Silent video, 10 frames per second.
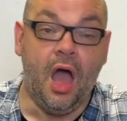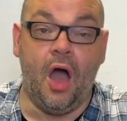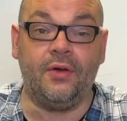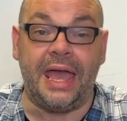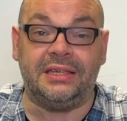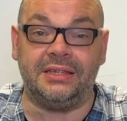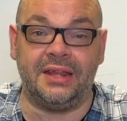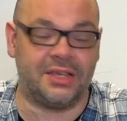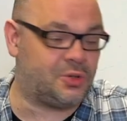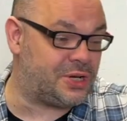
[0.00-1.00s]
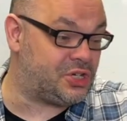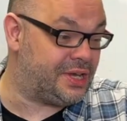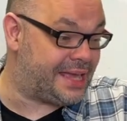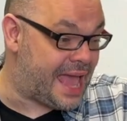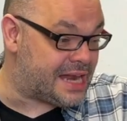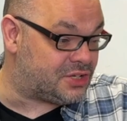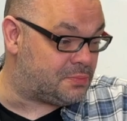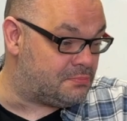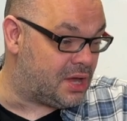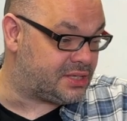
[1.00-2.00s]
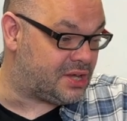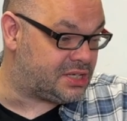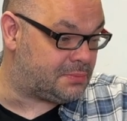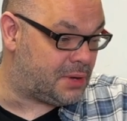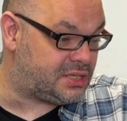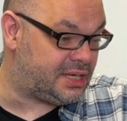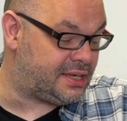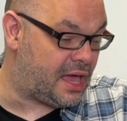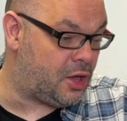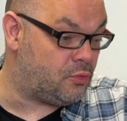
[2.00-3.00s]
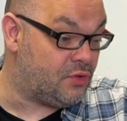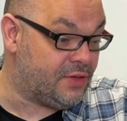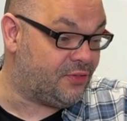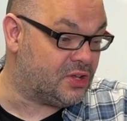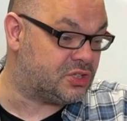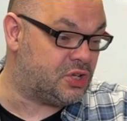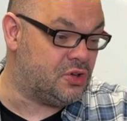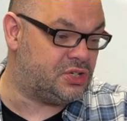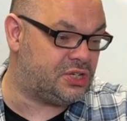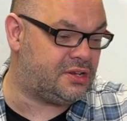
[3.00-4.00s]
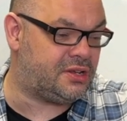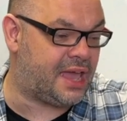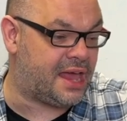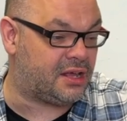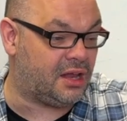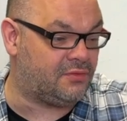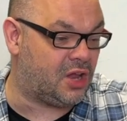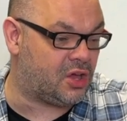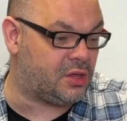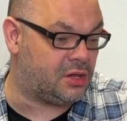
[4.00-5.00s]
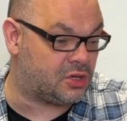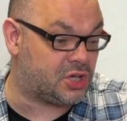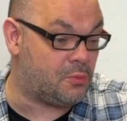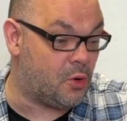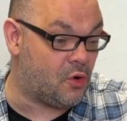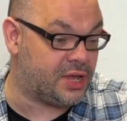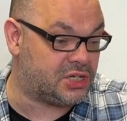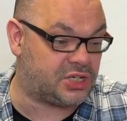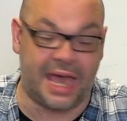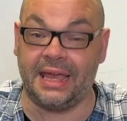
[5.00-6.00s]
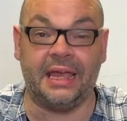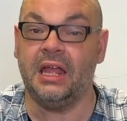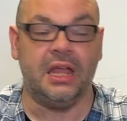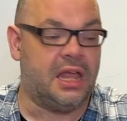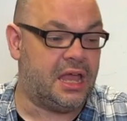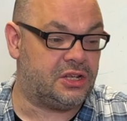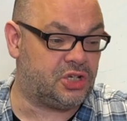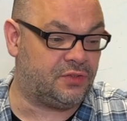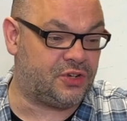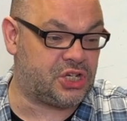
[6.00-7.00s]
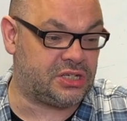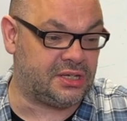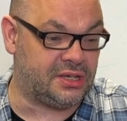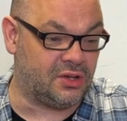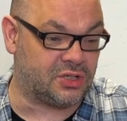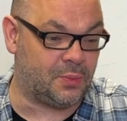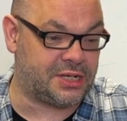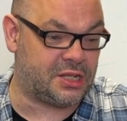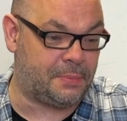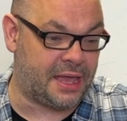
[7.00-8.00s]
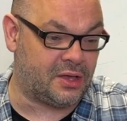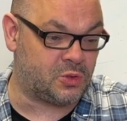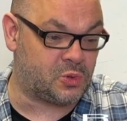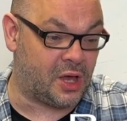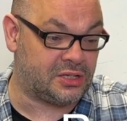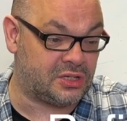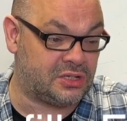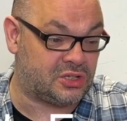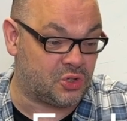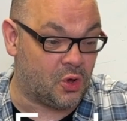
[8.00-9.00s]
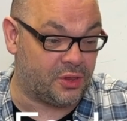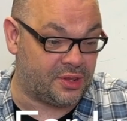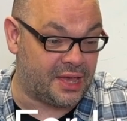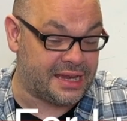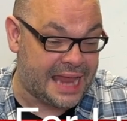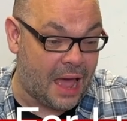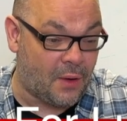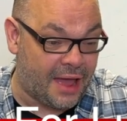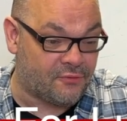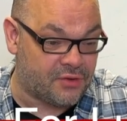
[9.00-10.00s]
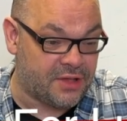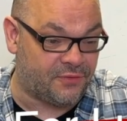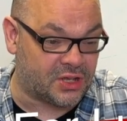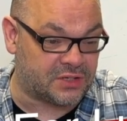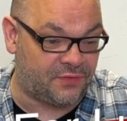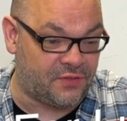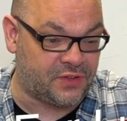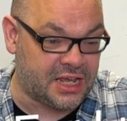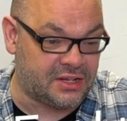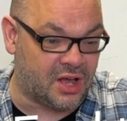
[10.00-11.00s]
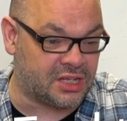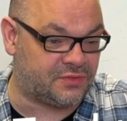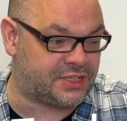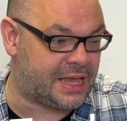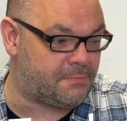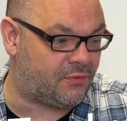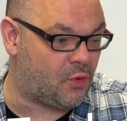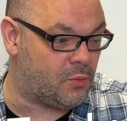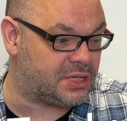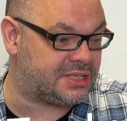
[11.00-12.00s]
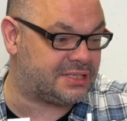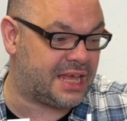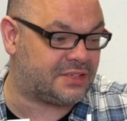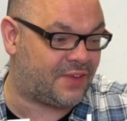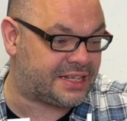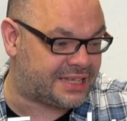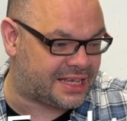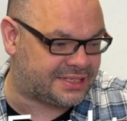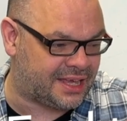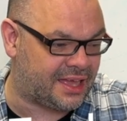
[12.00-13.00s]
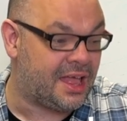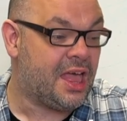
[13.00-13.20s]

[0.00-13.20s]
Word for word: Okay, so the next question again is from Mike Tyson by TKO. Refills, dude, you did it again. I love Lucky Lotto more each day just for shits and giggles, I went to the Penguin twice and saw that they now have refills $15 for 10 performances. That's fantastic.